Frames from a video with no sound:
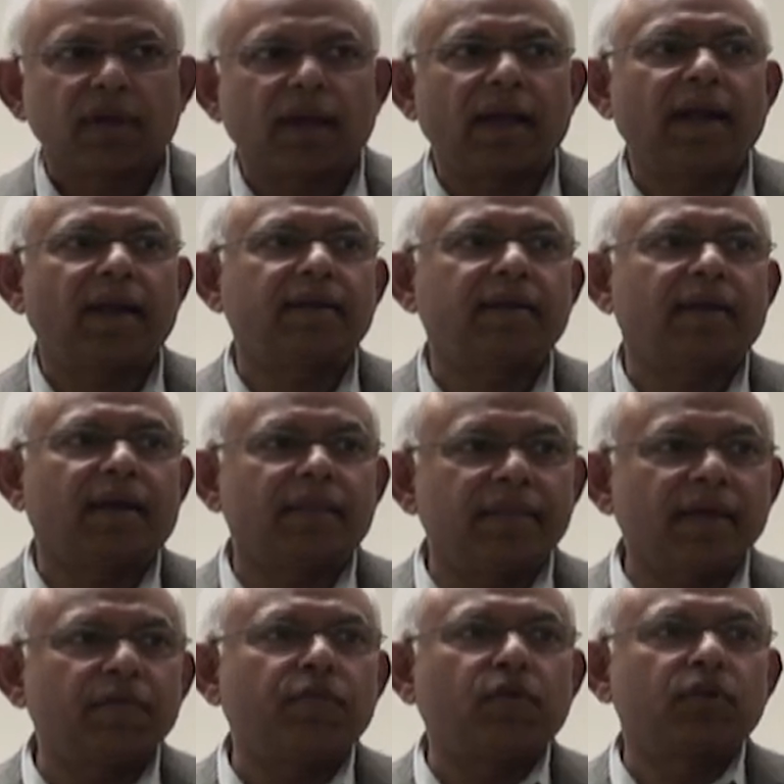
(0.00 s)
And
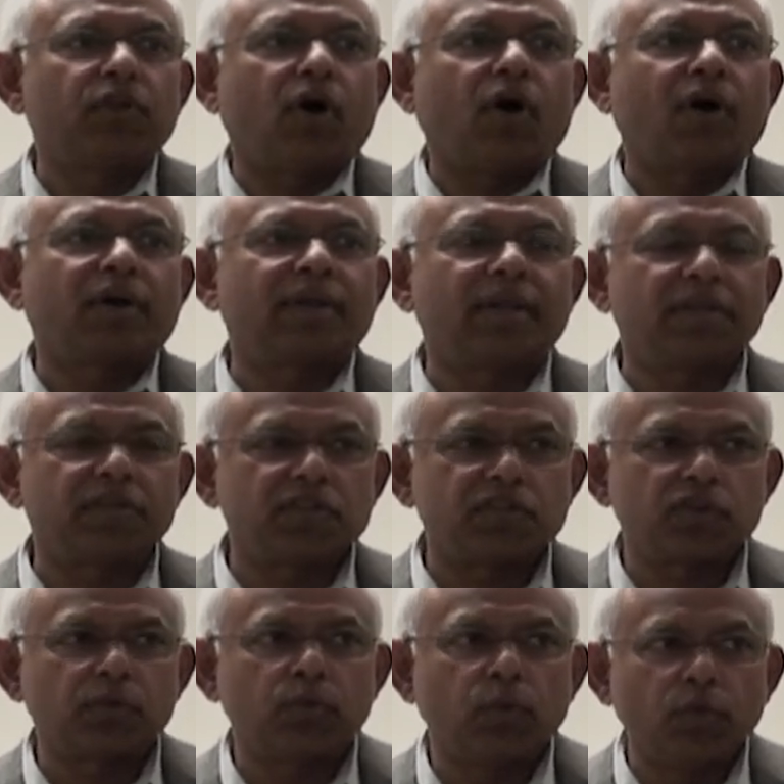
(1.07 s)
therefore the
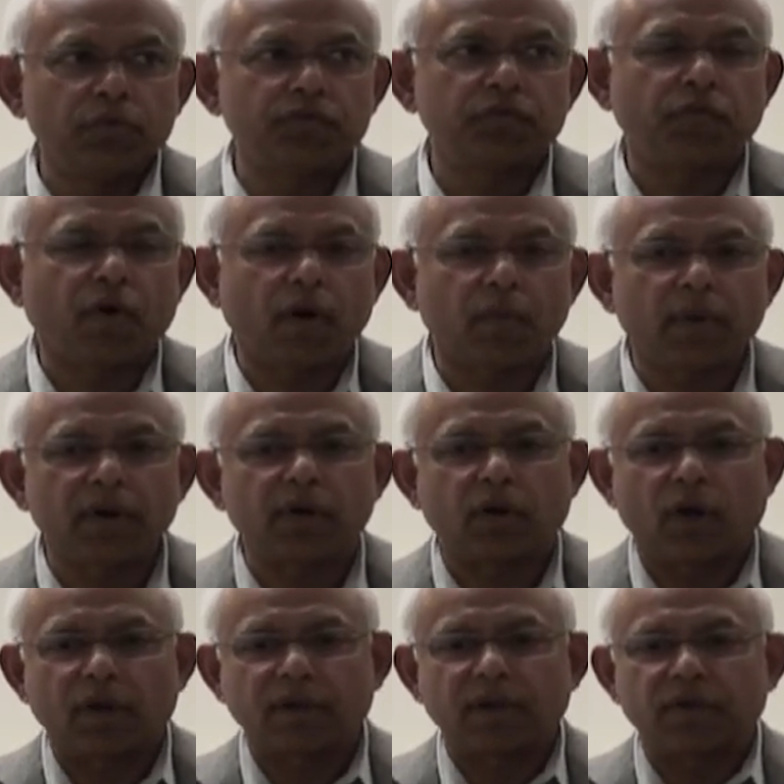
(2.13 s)
organization moves forward,
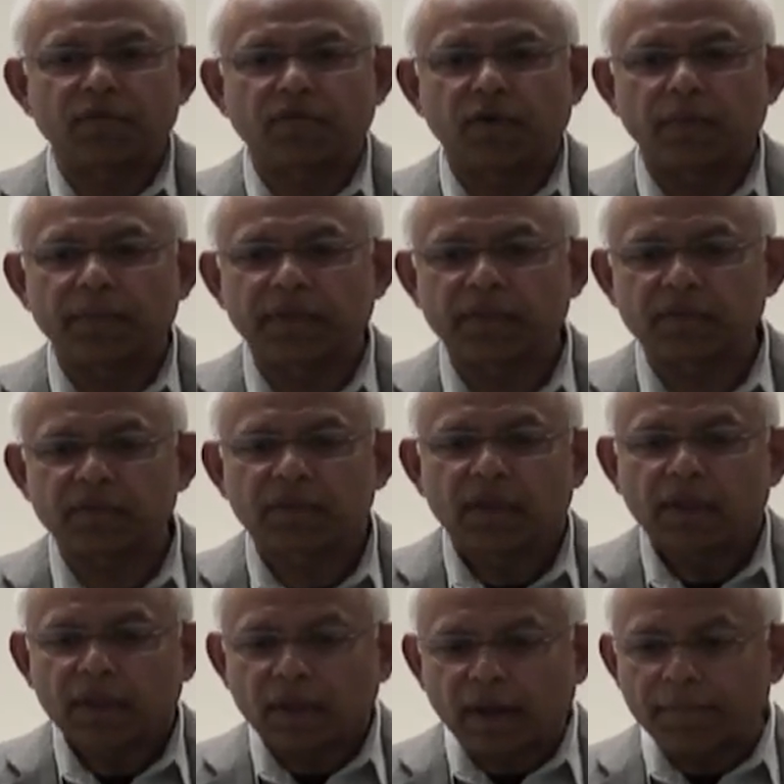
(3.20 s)
non-conformities
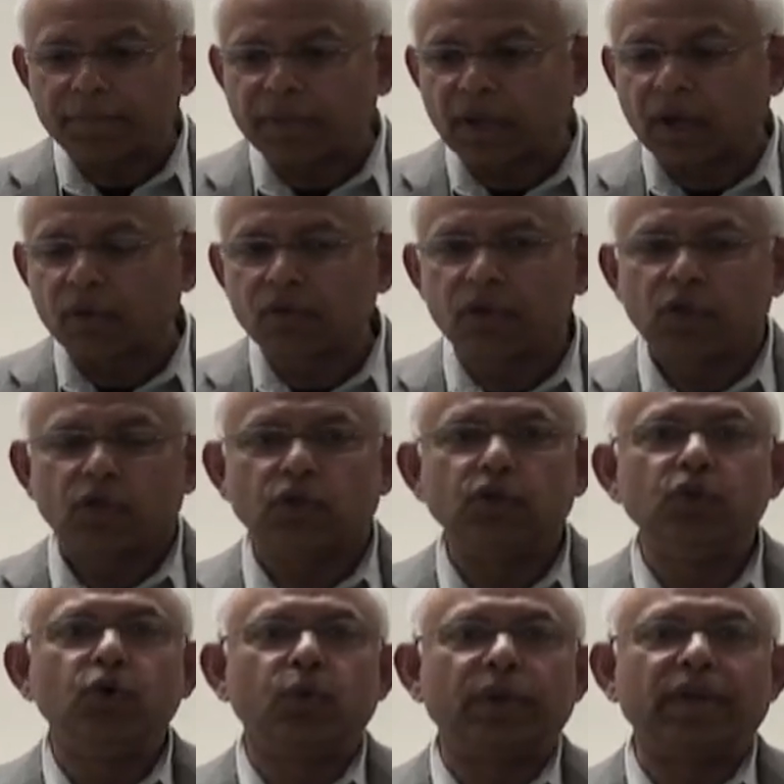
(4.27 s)
come down,
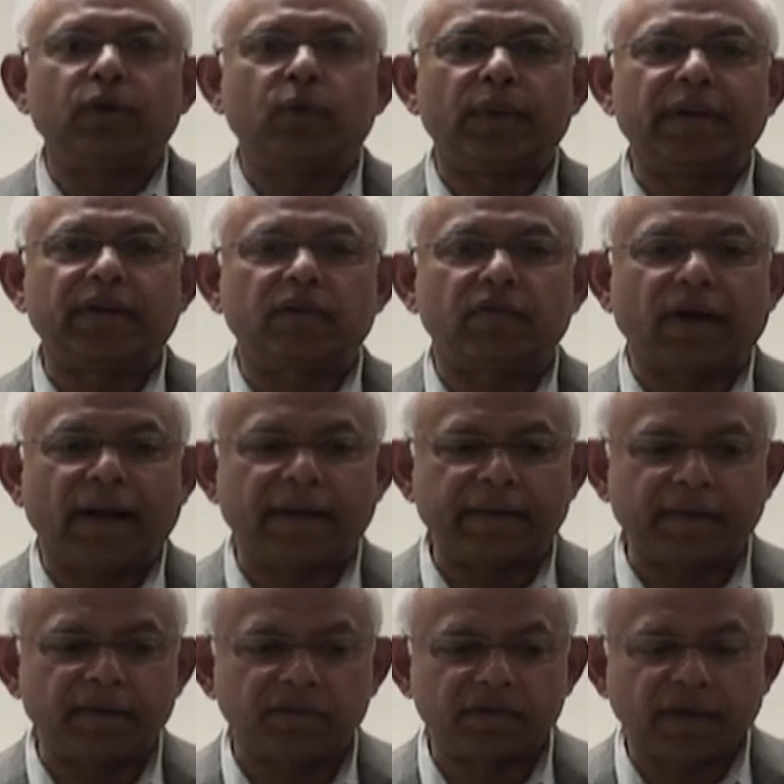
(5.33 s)
new innovative
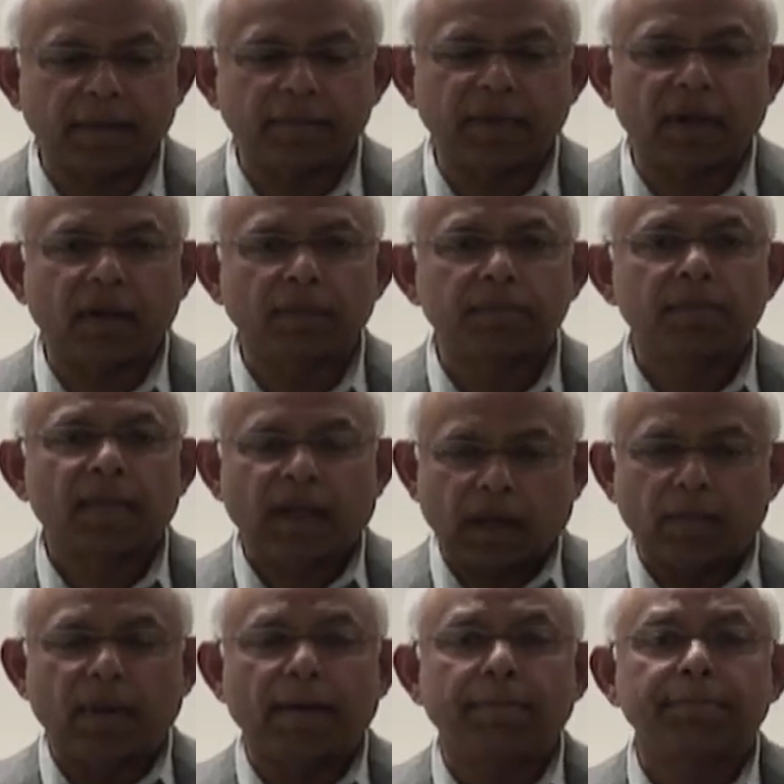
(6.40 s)
ideas come
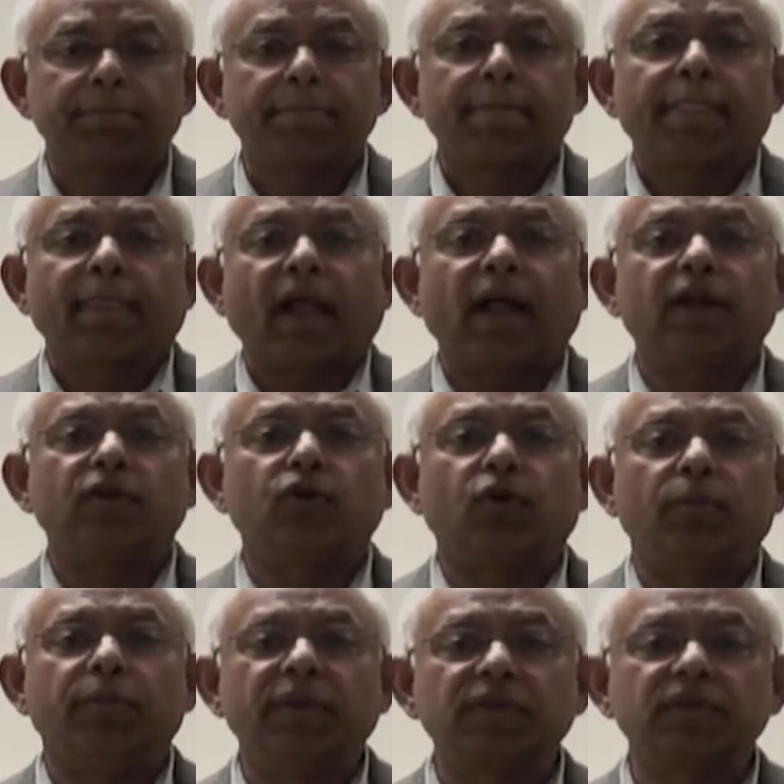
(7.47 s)
up, and
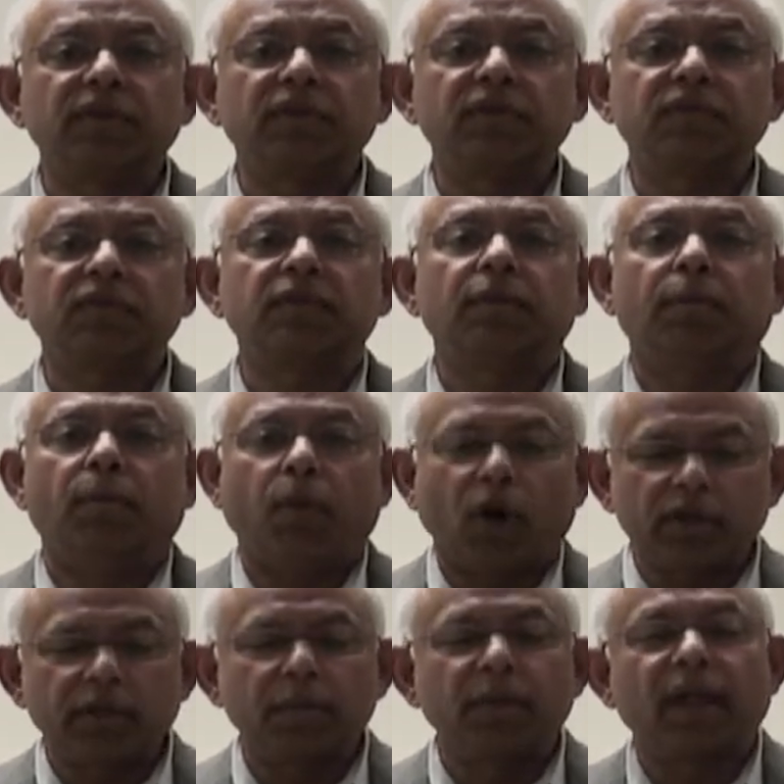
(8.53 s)
your business
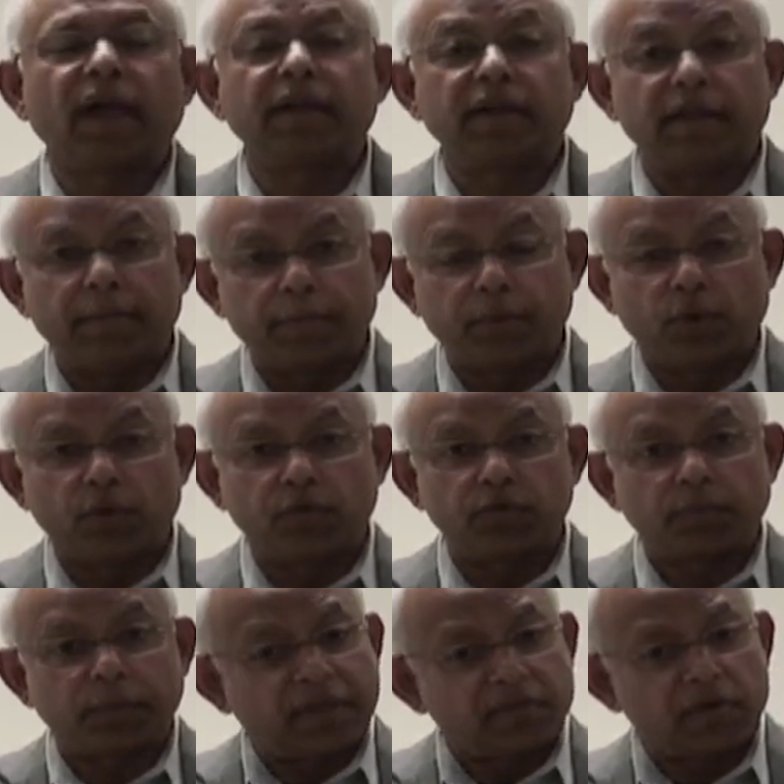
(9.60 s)
bottom line
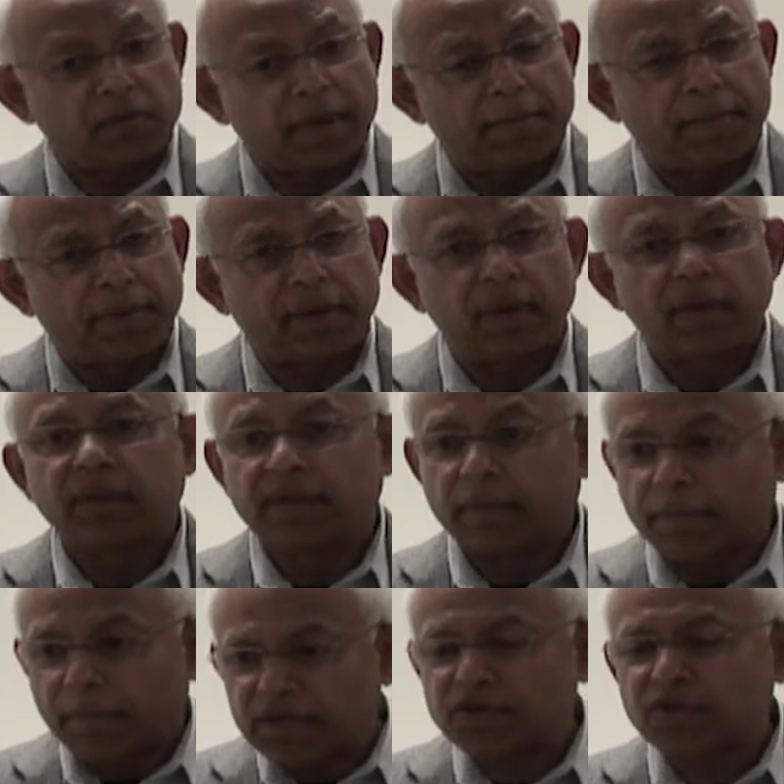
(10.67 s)
improves. Please remember,
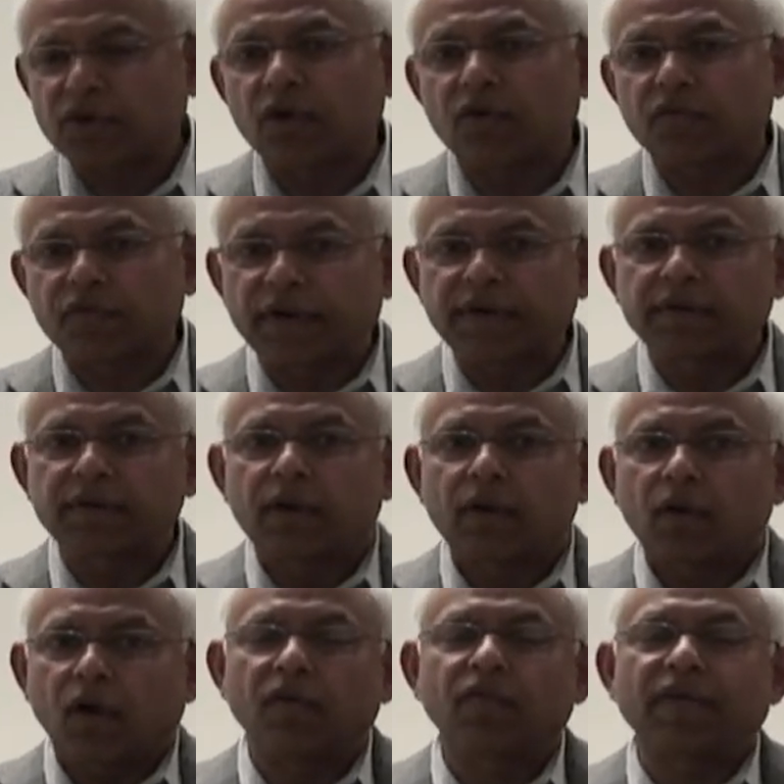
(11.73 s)
the measure of
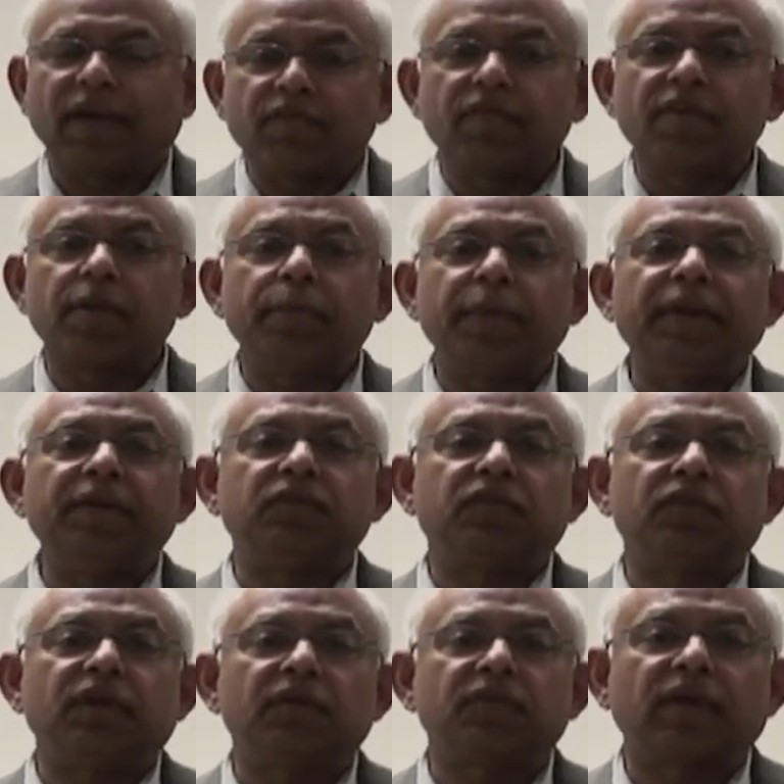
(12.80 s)
every
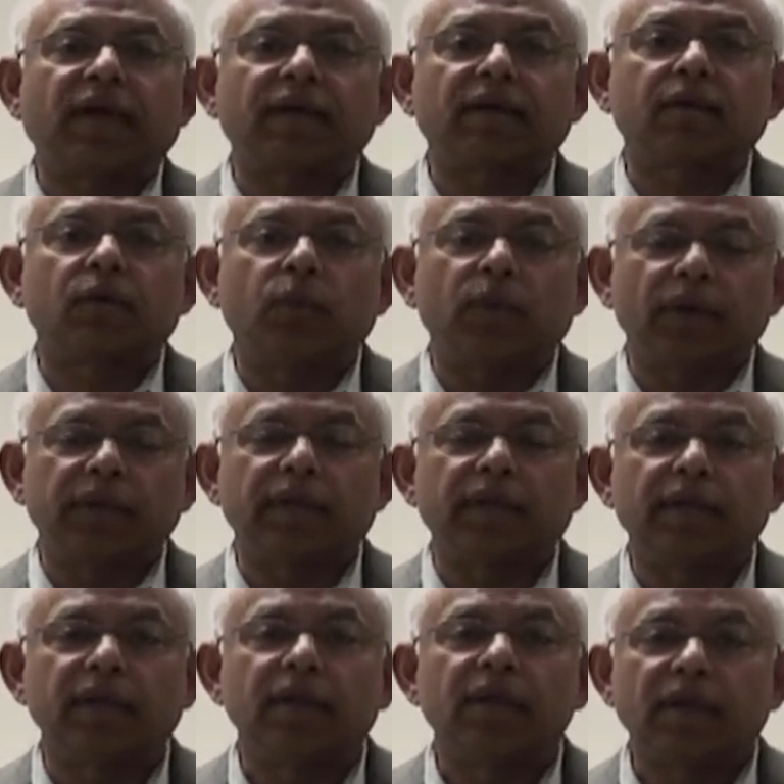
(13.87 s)
PDCA cycle
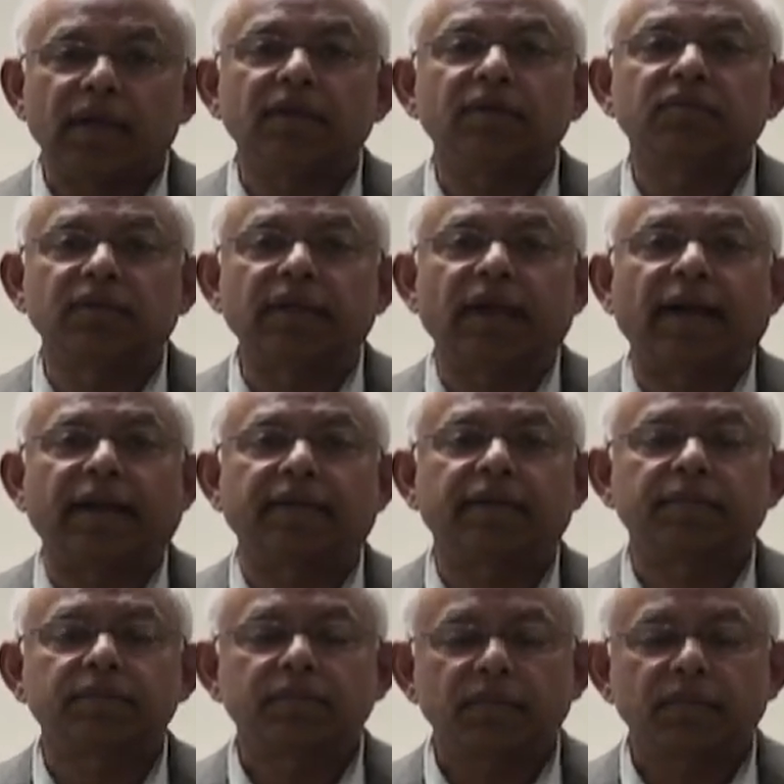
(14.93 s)
working is that